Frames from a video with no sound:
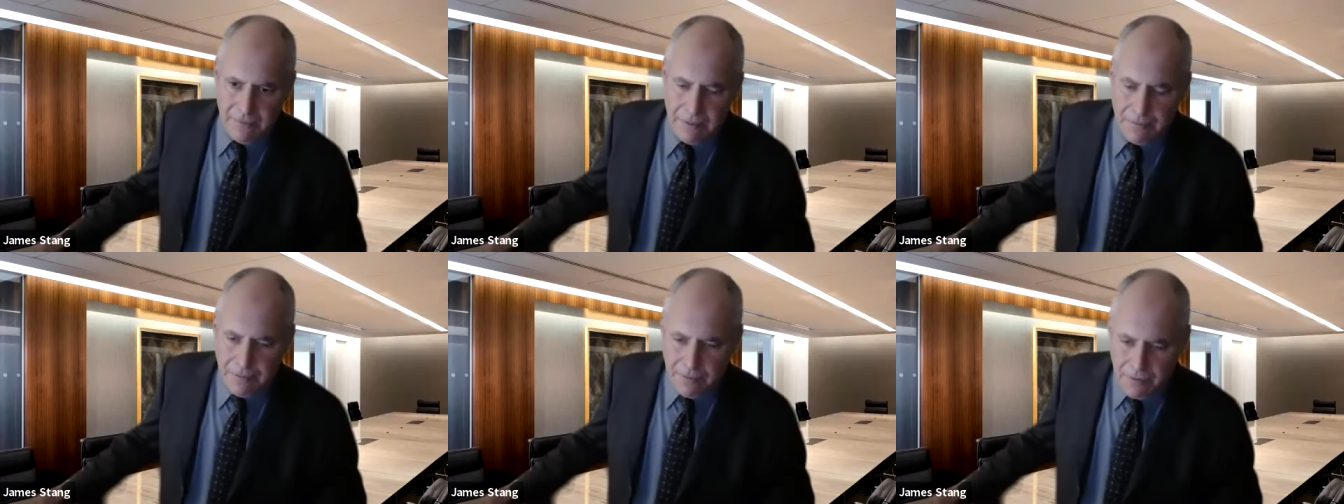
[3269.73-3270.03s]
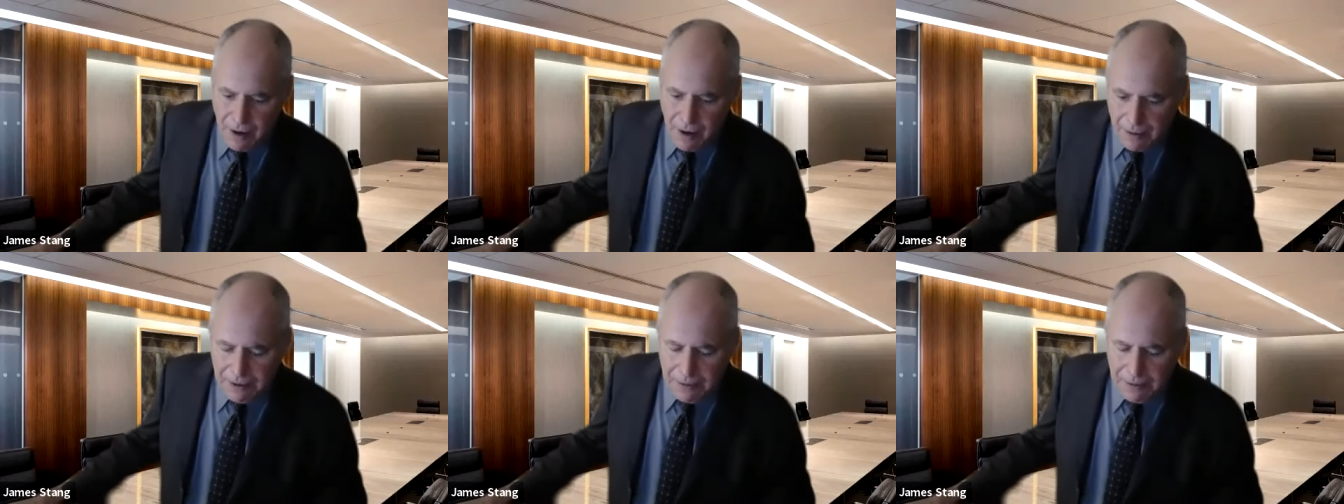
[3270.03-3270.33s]
But
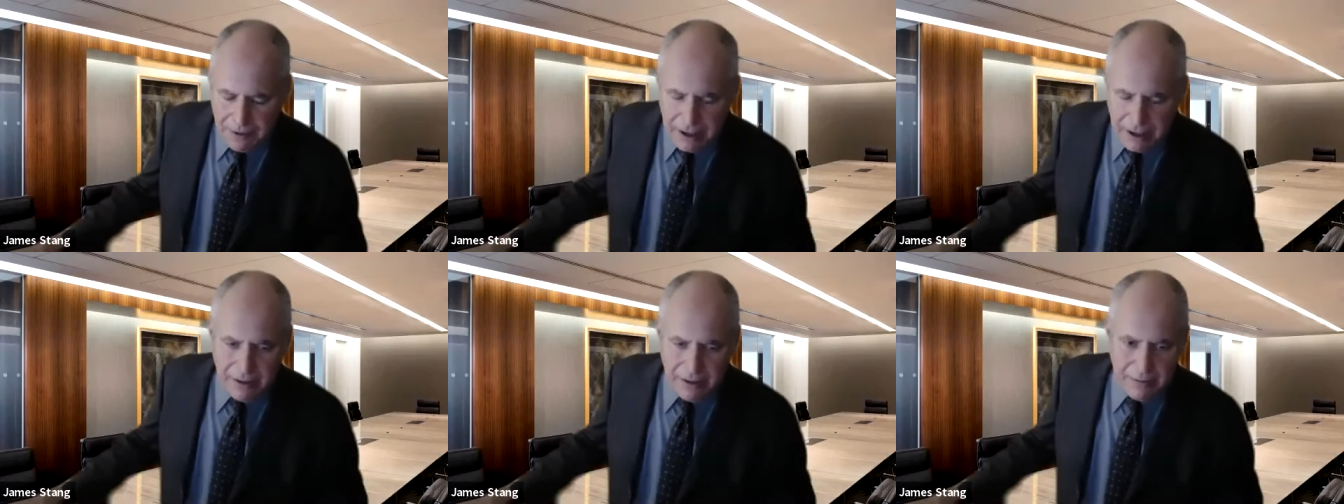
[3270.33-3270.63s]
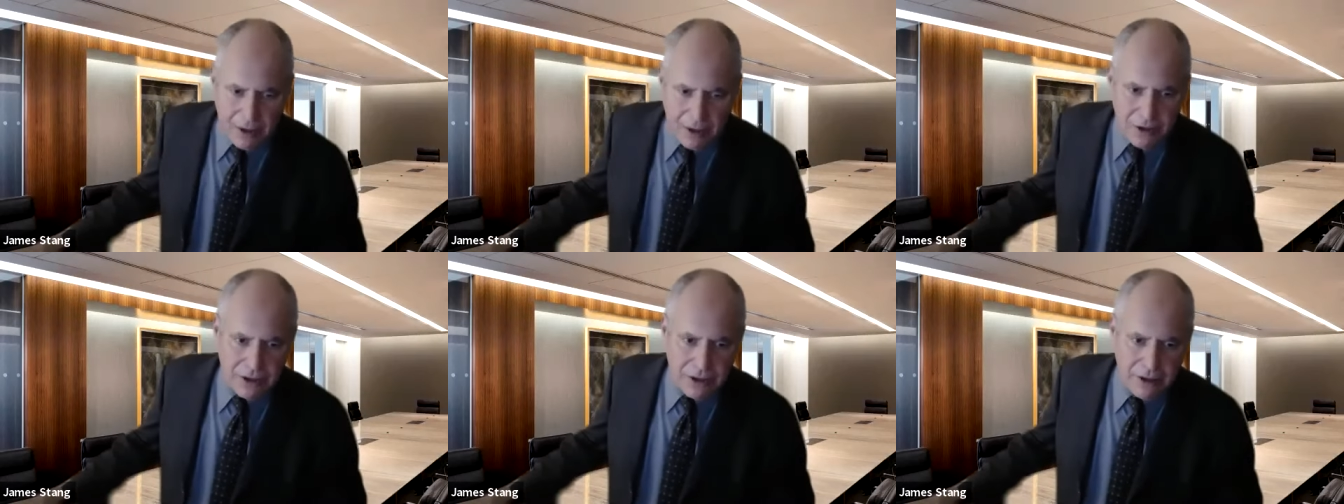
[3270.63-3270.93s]
probably
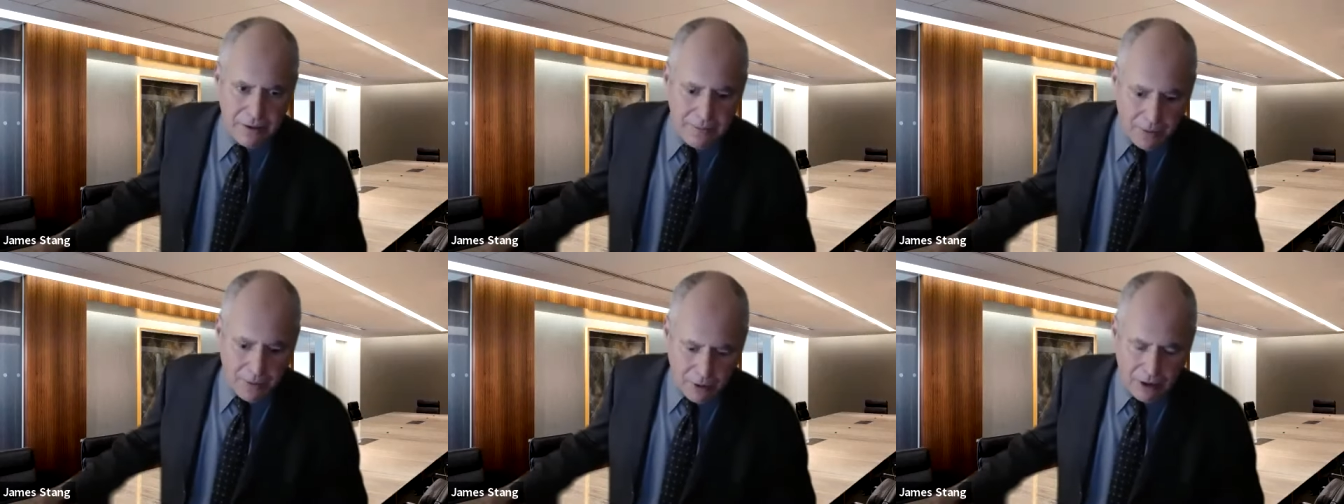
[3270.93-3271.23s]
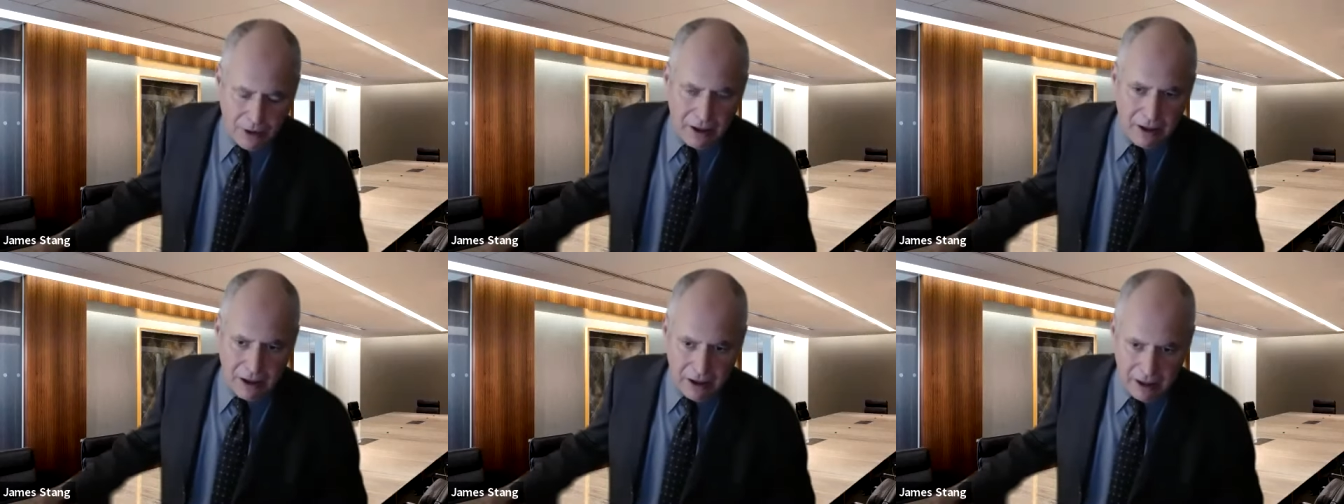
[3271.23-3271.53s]
the most
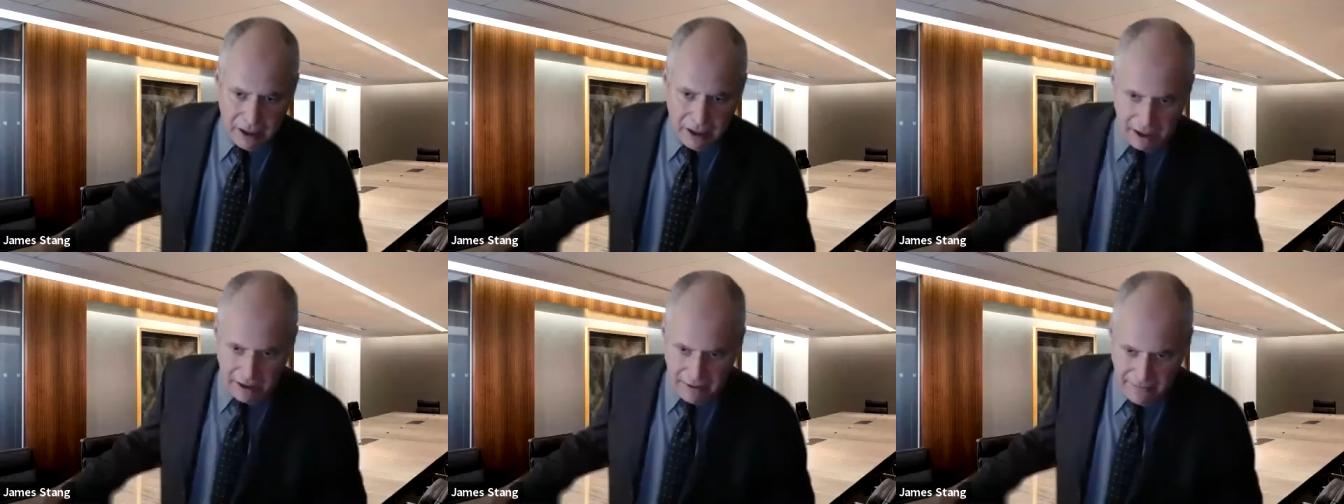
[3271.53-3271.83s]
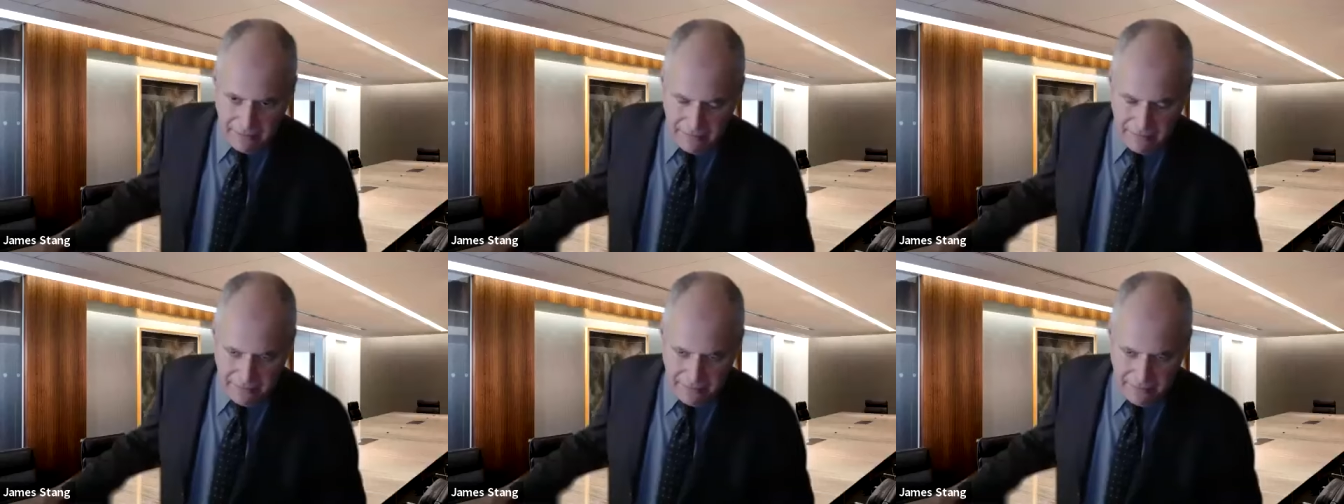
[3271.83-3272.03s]
important thing,